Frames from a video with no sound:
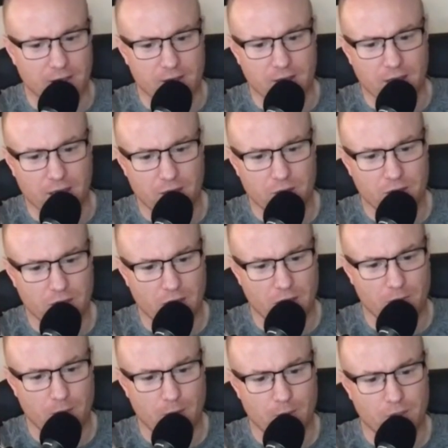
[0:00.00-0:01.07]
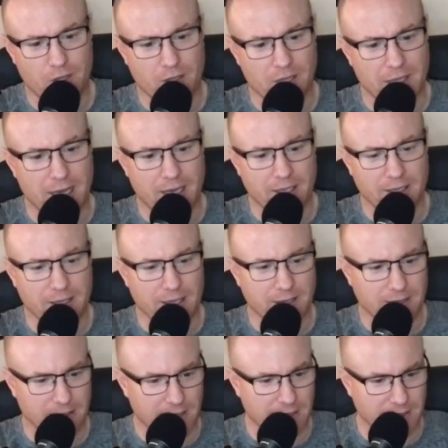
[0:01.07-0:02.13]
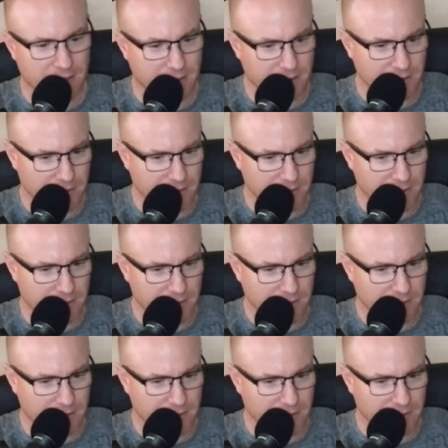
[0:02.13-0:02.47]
the country started publishing the data in 1992.